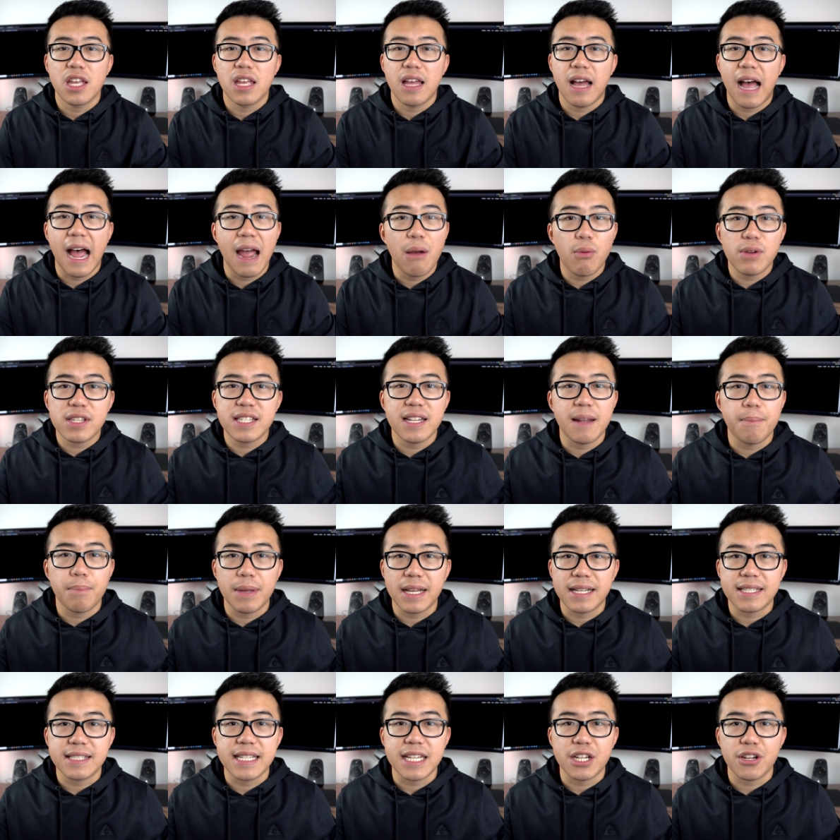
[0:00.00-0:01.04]
I wasn't a
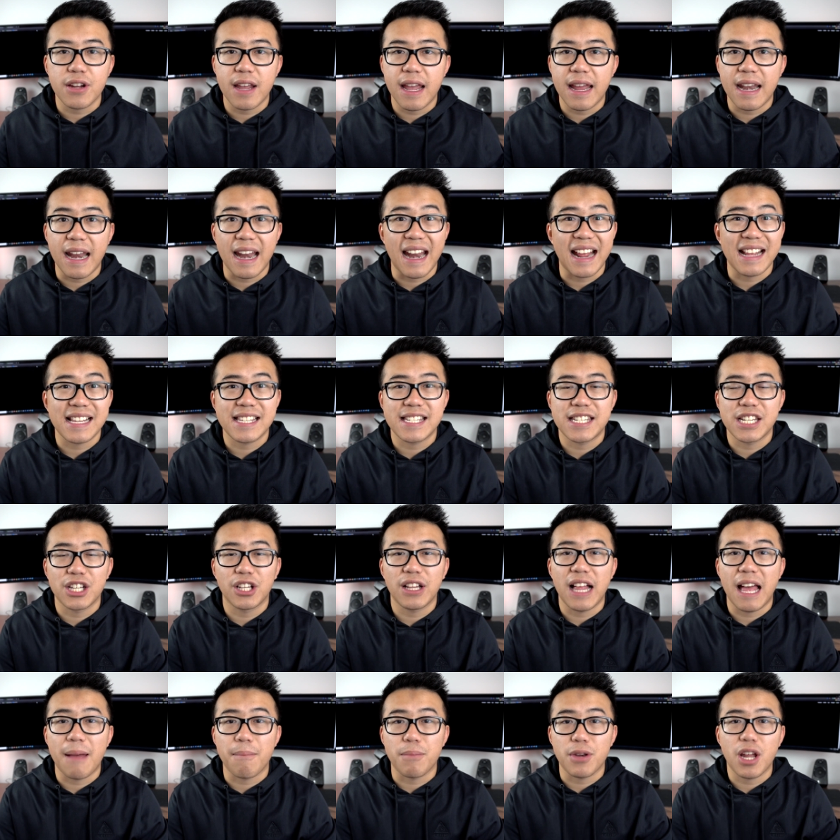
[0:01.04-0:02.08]
big sneakerhead and I still
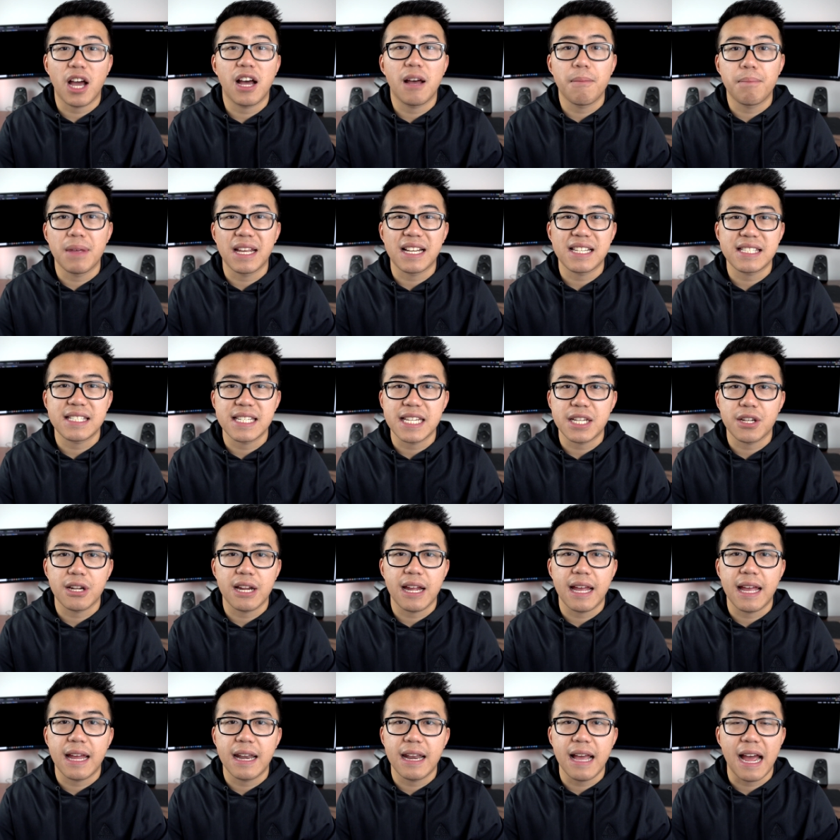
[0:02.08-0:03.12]
am not a big
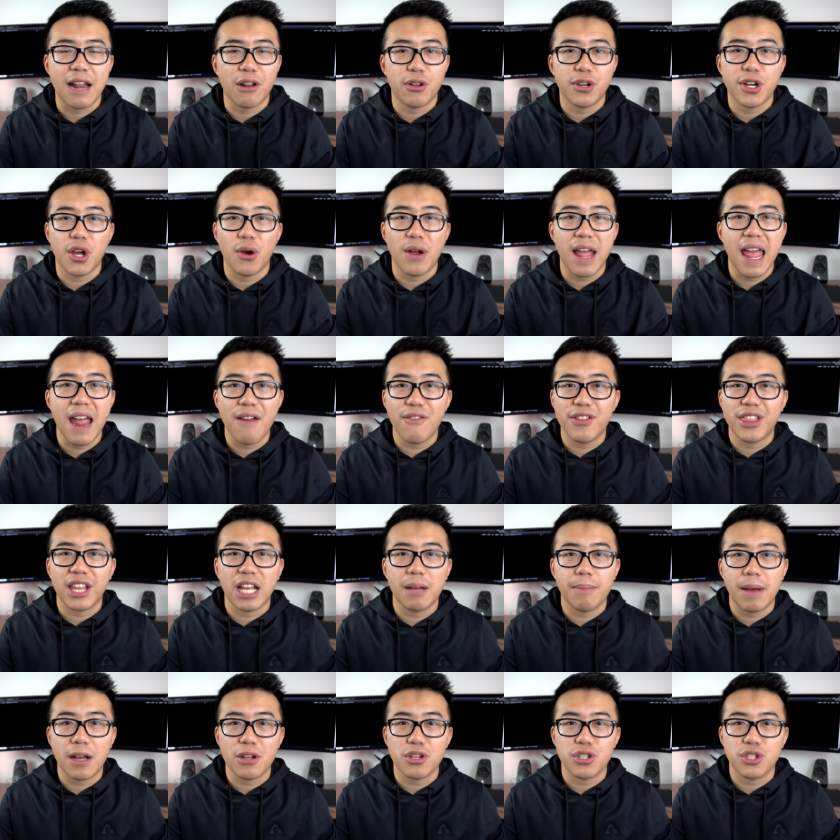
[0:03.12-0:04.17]
sneakerhead. I don't know everything
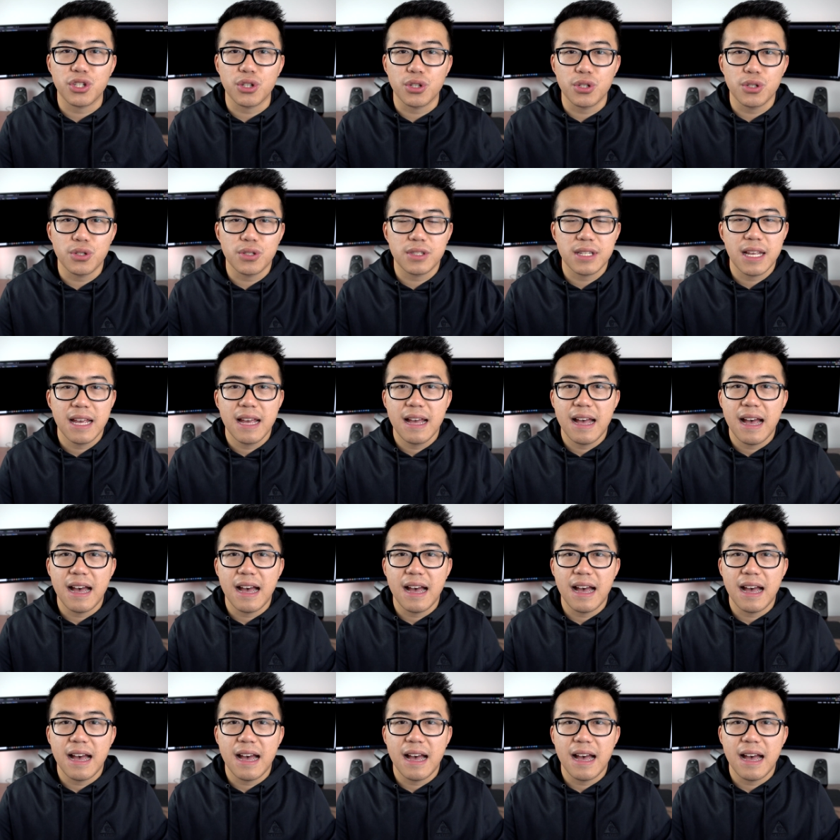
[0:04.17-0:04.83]
about shoes.